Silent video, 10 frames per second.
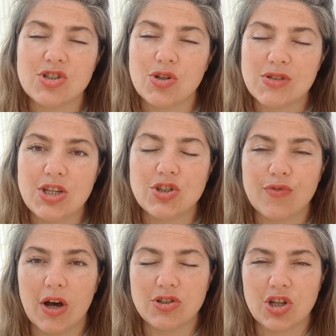to your teacher
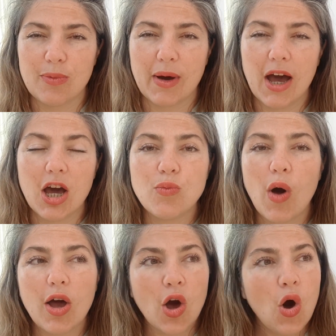via Show My
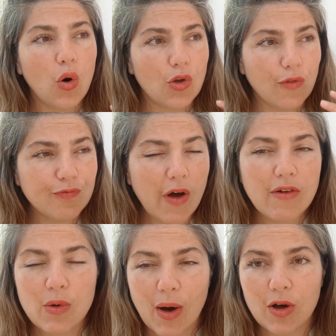Homework, or you're
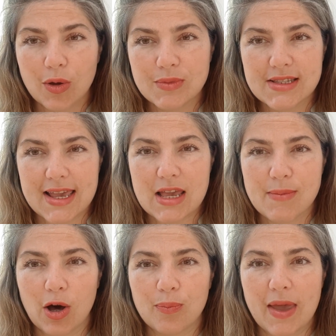very welcome to
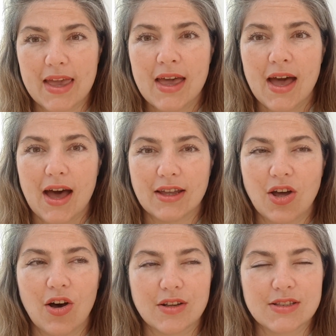email me and
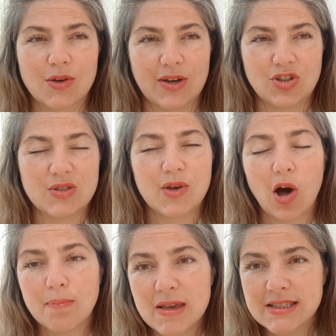ask questions. We
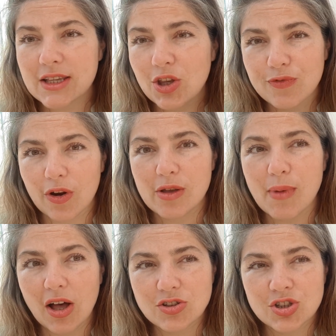are missing you very
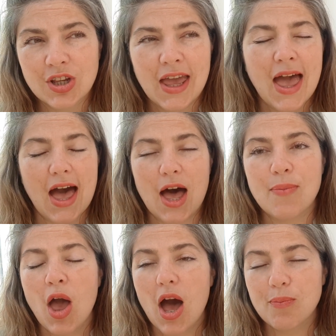much,
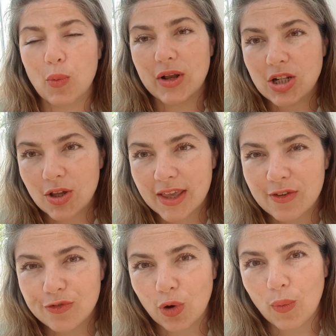but we're
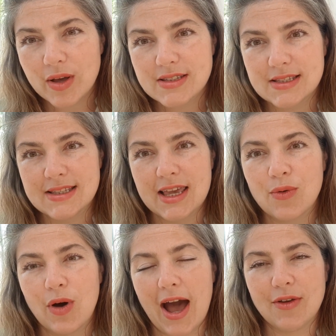looking forward to
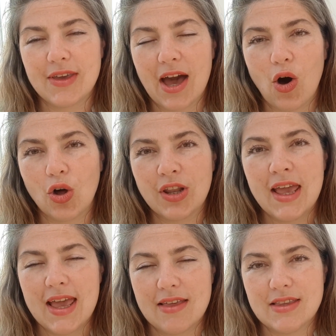seeing how you get on
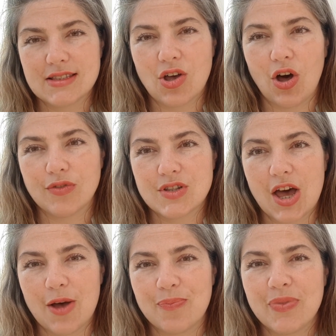in this half
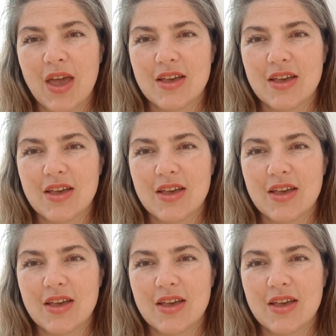term's